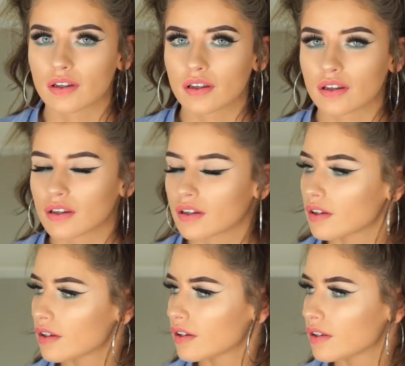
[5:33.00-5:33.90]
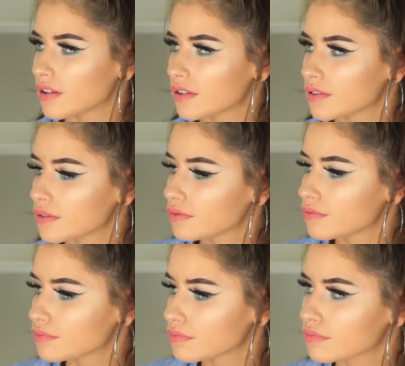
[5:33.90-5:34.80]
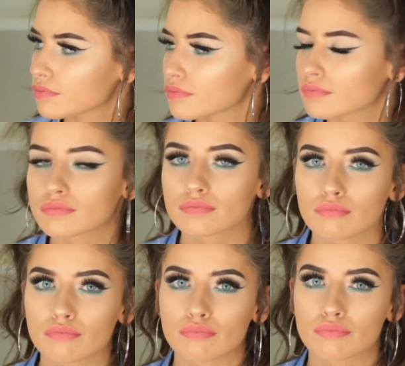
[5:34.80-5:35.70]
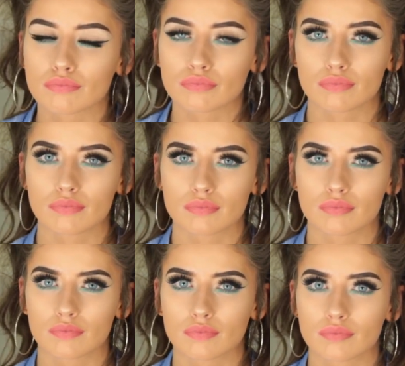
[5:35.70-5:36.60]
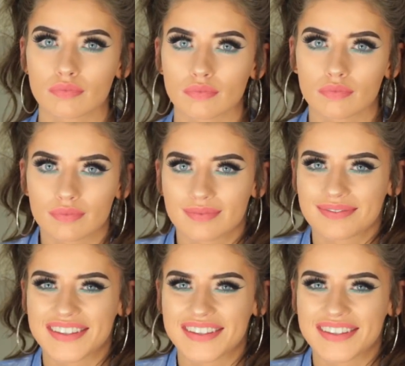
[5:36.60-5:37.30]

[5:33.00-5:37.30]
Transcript: (silent)